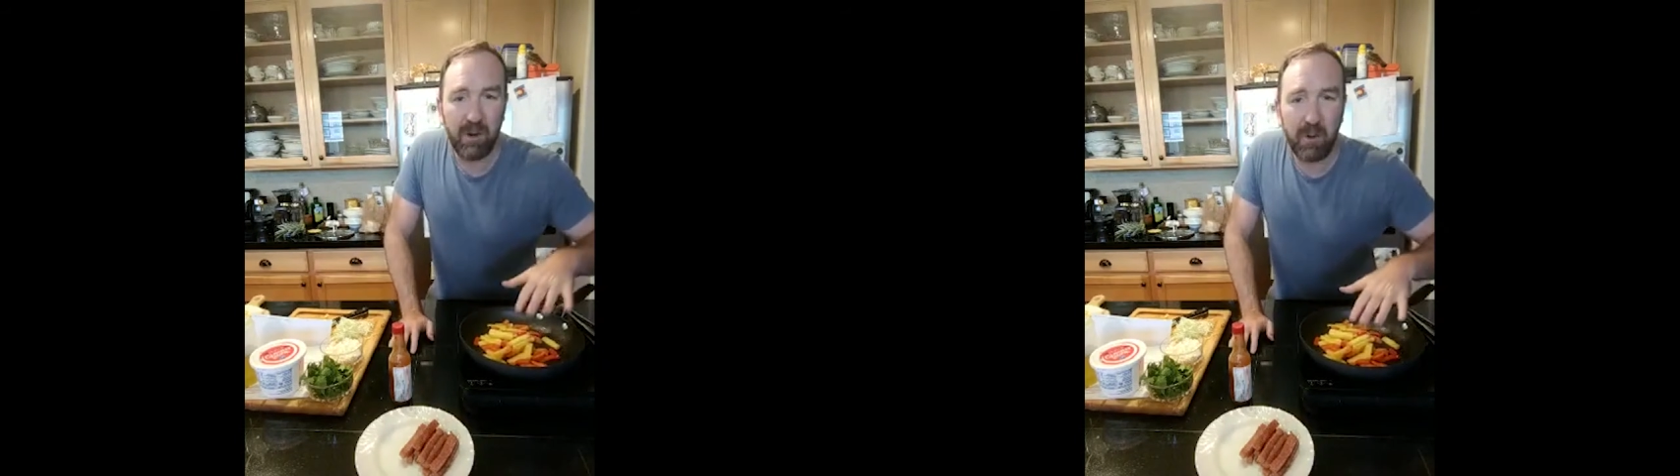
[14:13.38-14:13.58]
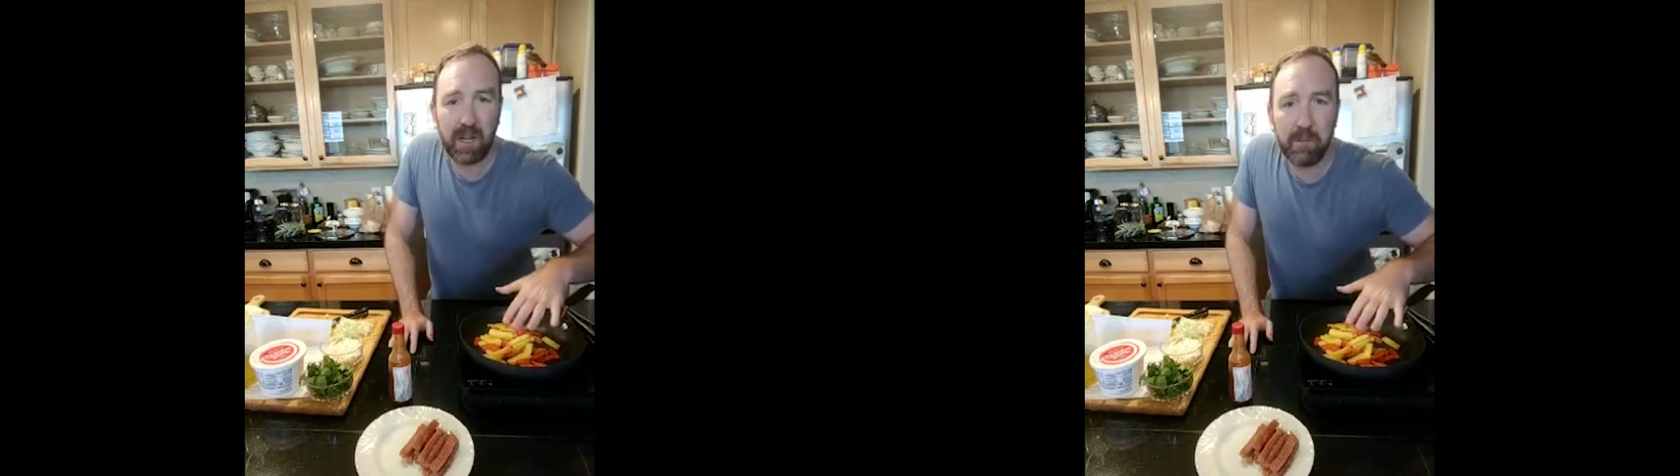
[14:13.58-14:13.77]

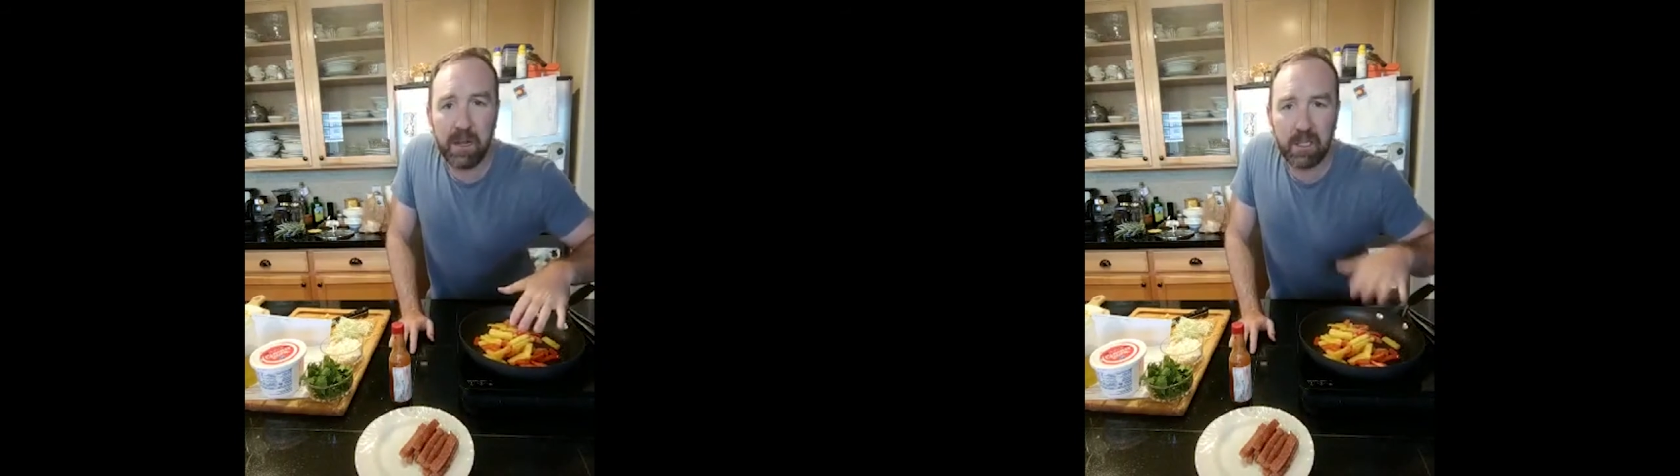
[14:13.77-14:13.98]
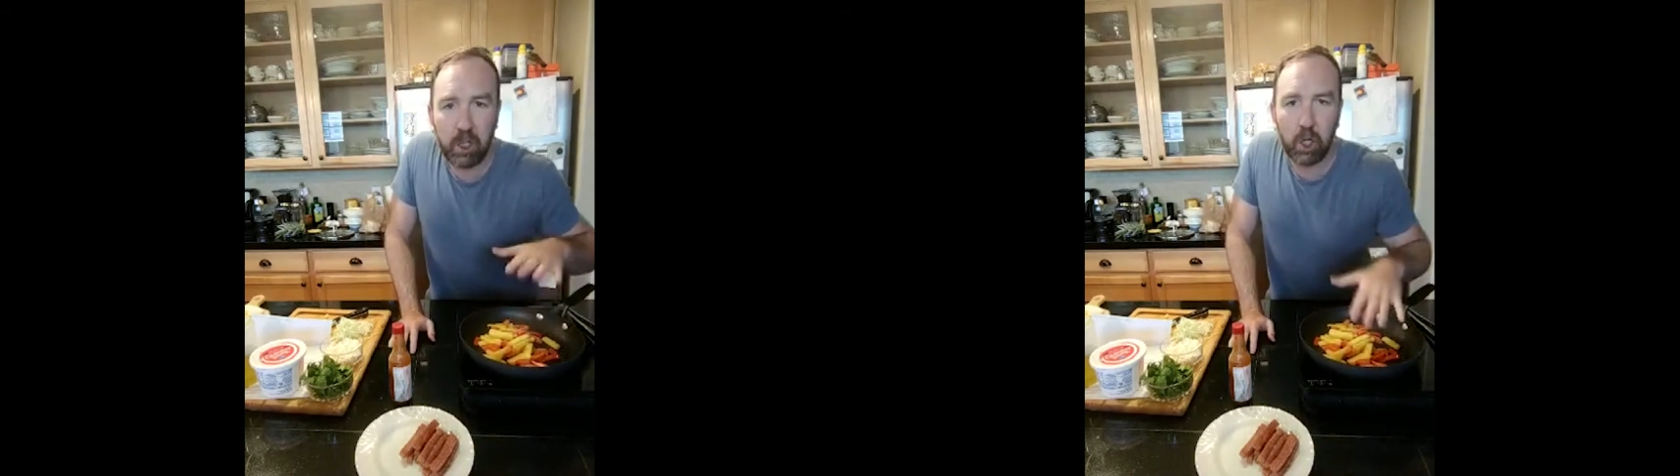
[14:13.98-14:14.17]

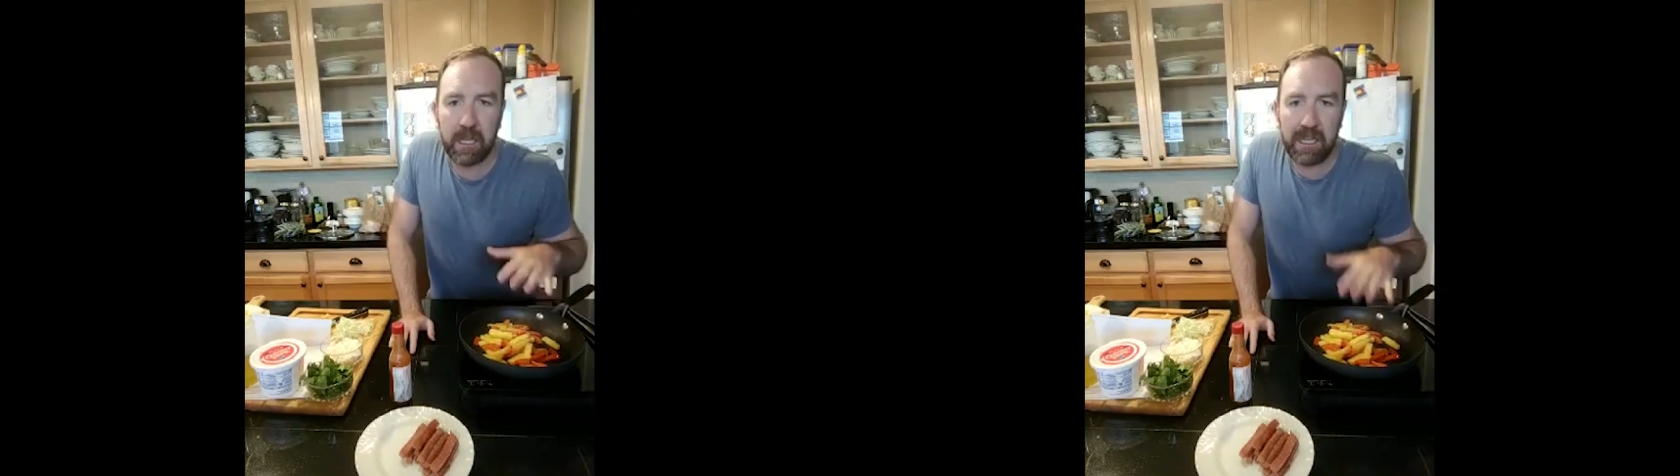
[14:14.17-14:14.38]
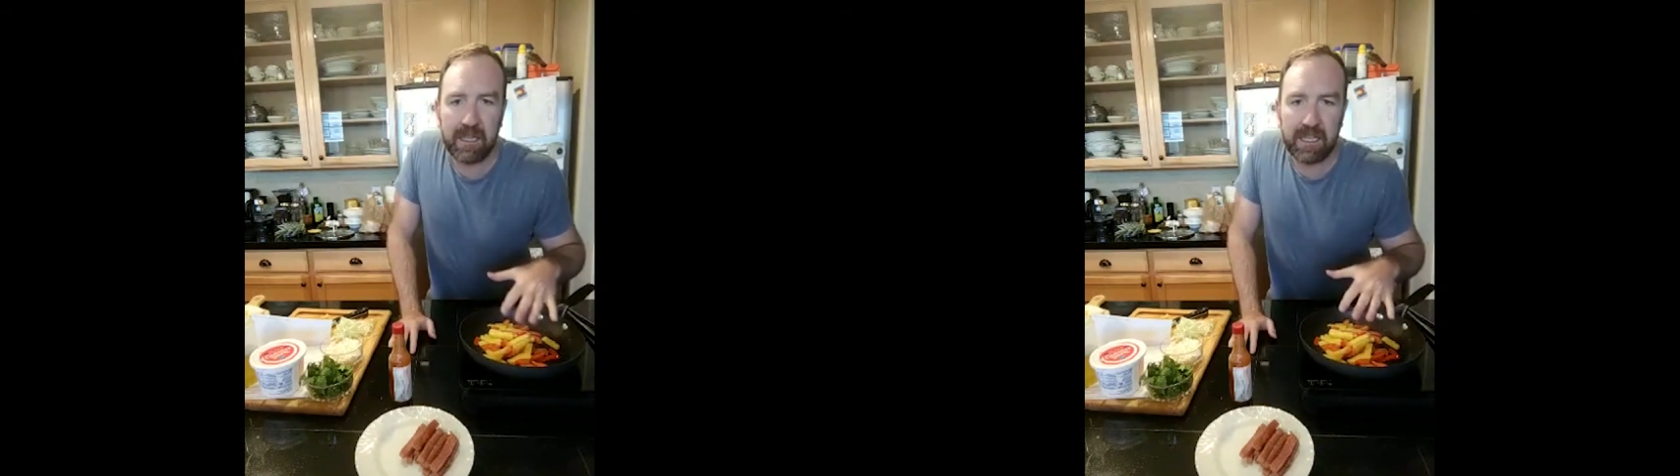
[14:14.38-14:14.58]
recommend
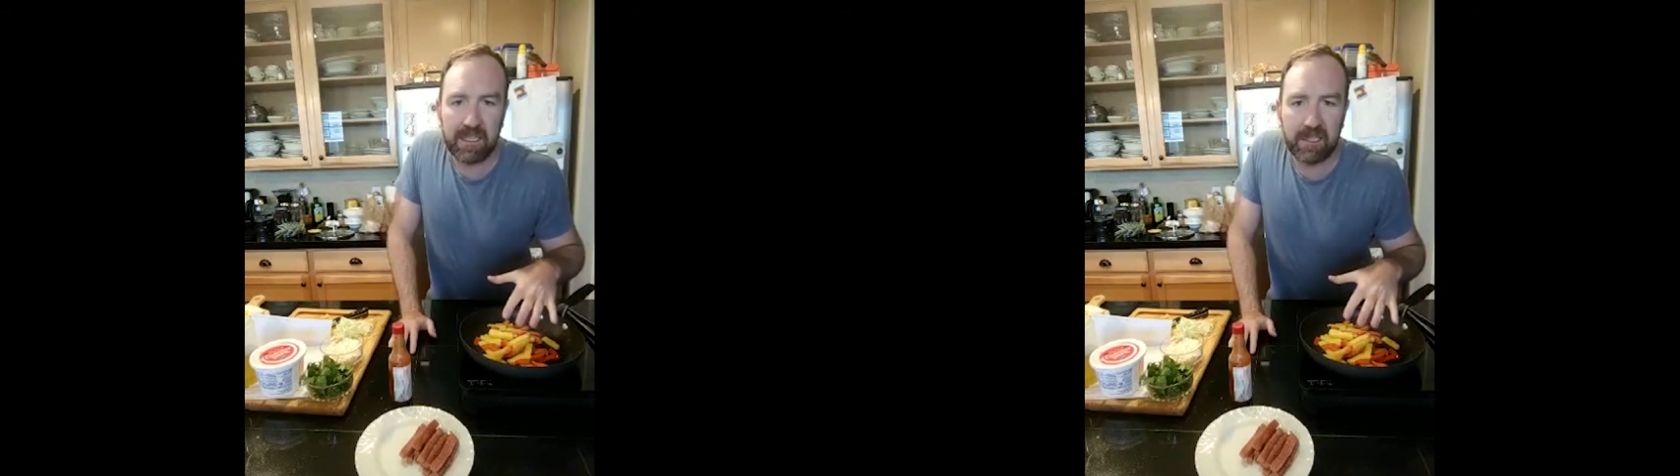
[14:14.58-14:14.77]
cooking these